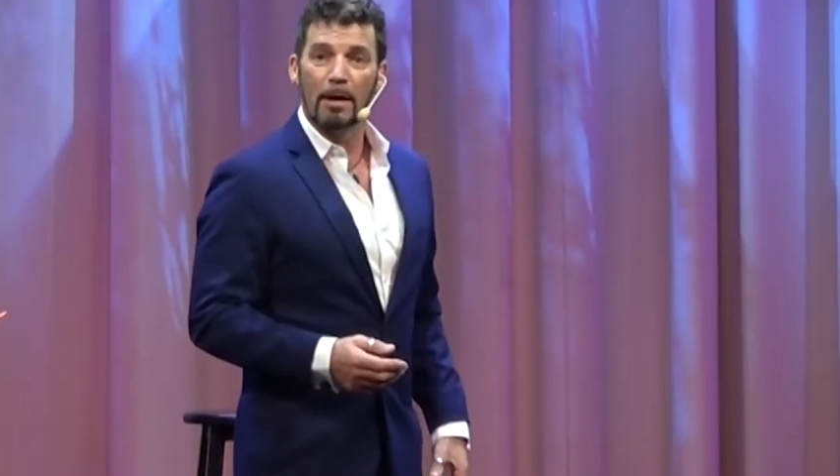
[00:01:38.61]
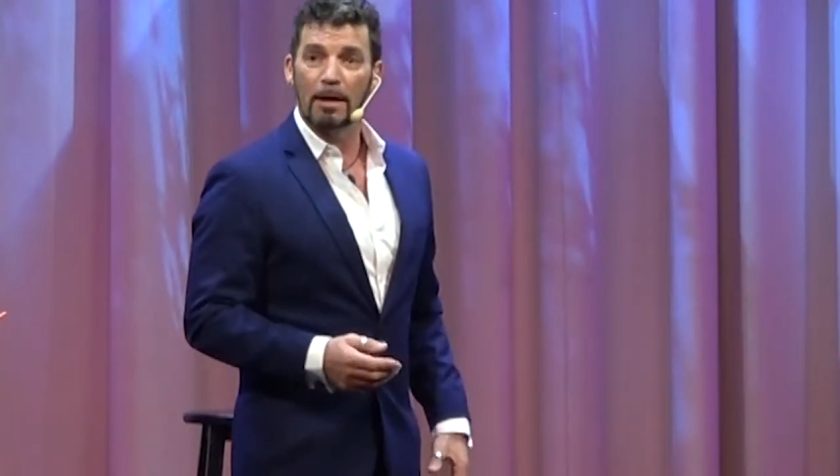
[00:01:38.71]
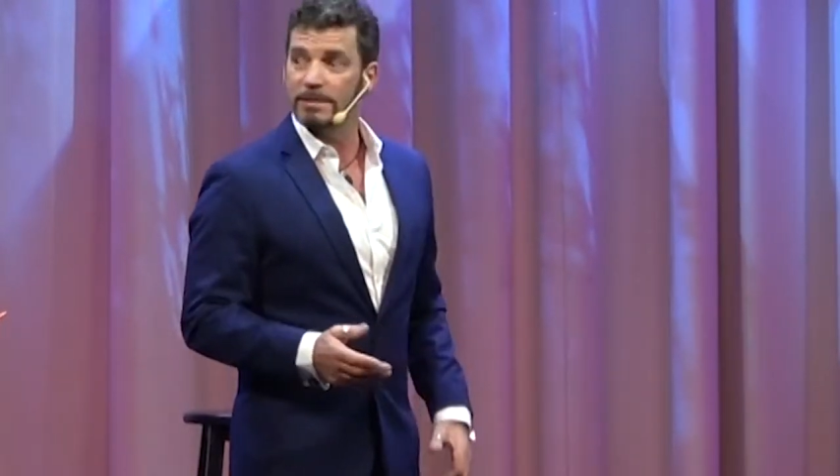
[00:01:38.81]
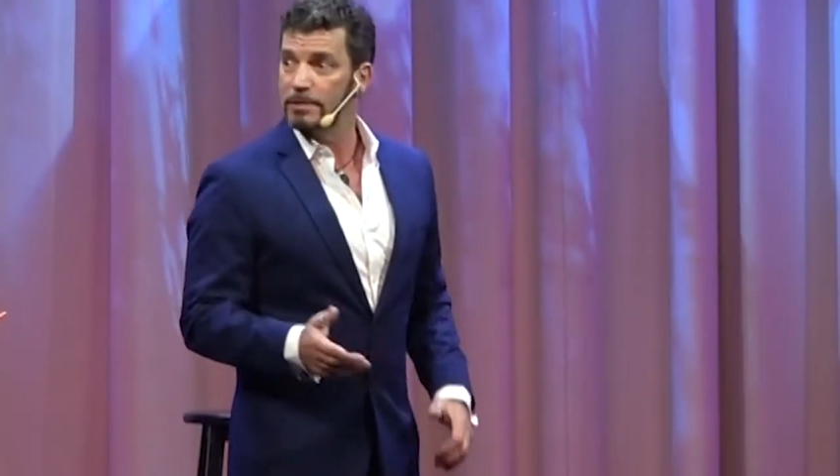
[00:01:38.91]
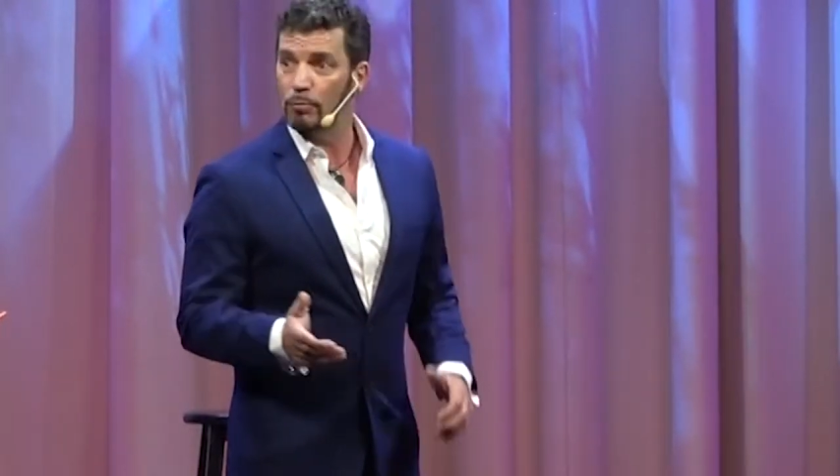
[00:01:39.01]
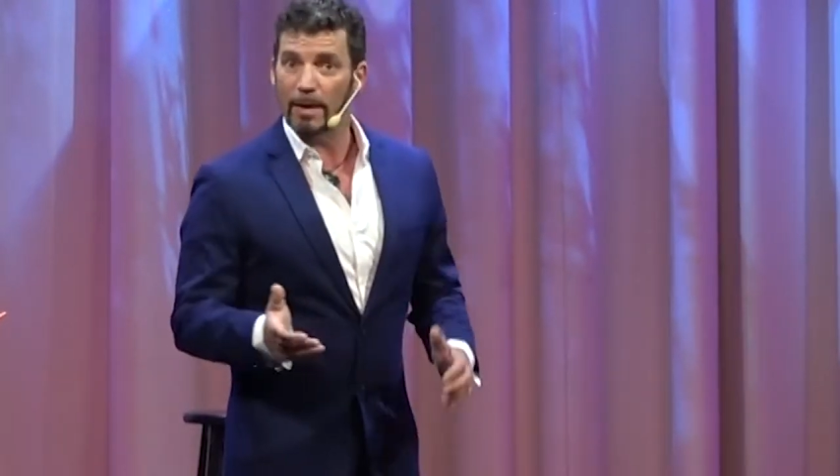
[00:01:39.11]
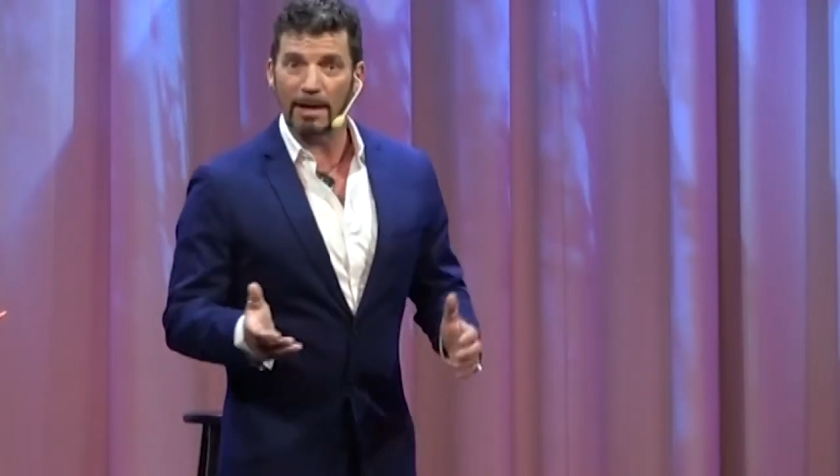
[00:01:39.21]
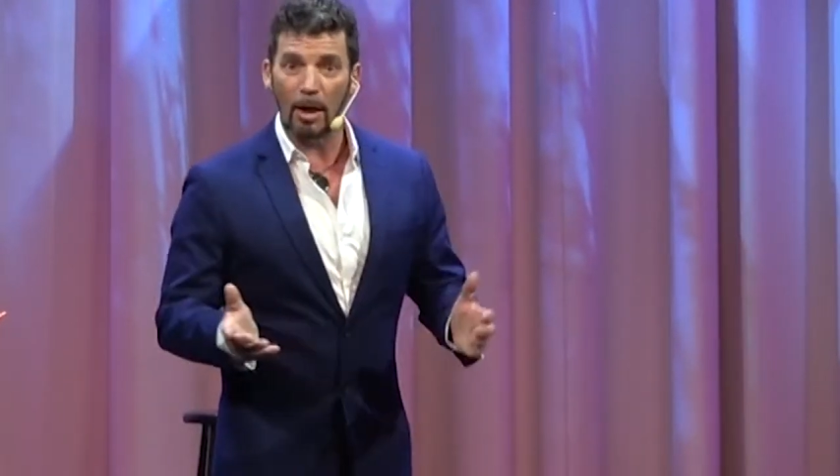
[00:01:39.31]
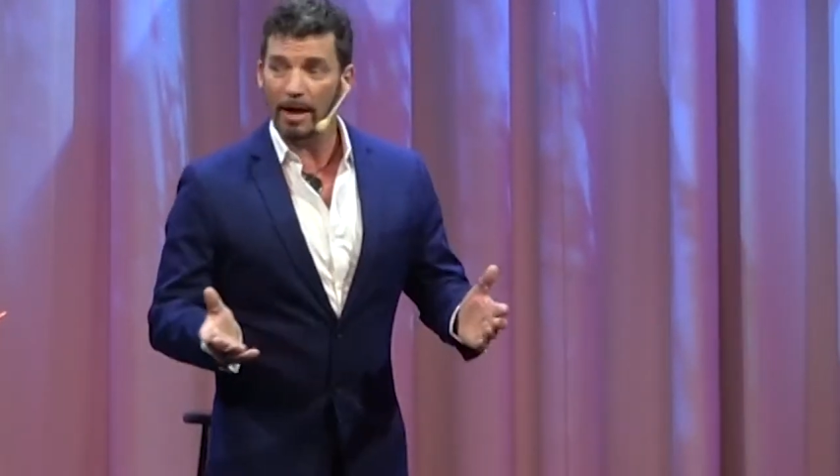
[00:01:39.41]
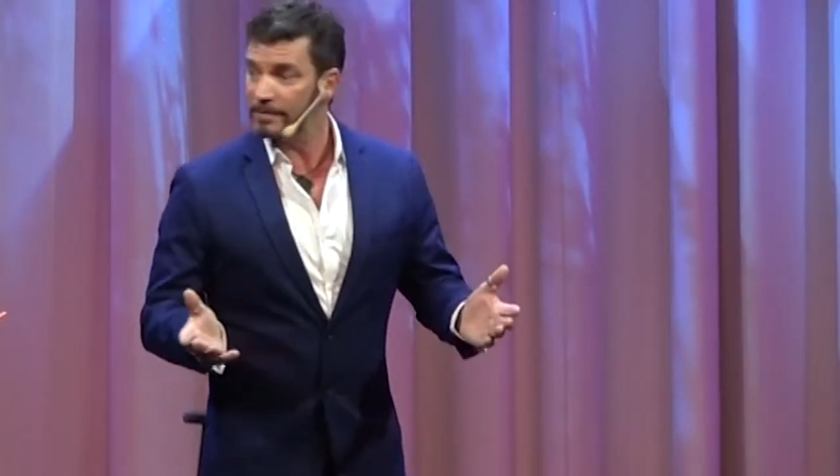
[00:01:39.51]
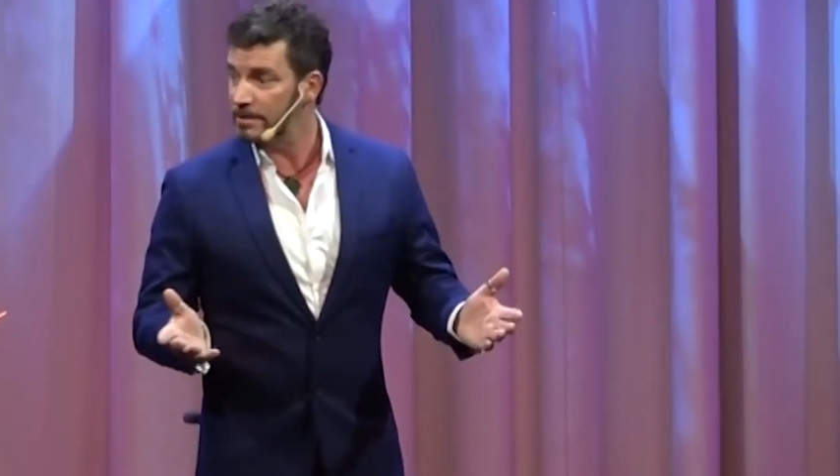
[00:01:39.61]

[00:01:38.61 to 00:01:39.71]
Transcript: I said, the red light